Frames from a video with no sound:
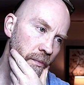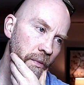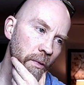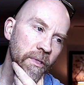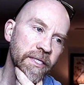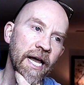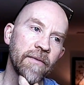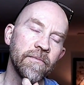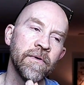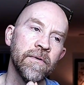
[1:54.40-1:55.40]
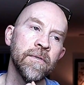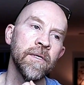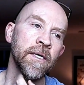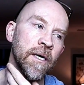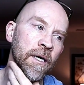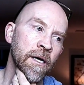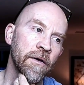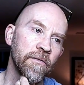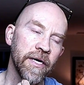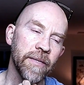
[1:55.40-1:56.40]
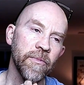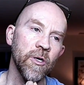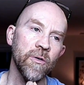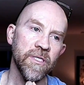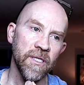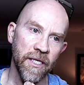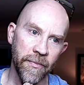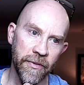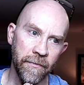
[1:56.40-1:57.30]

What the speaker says: it was time for him to go to sleep.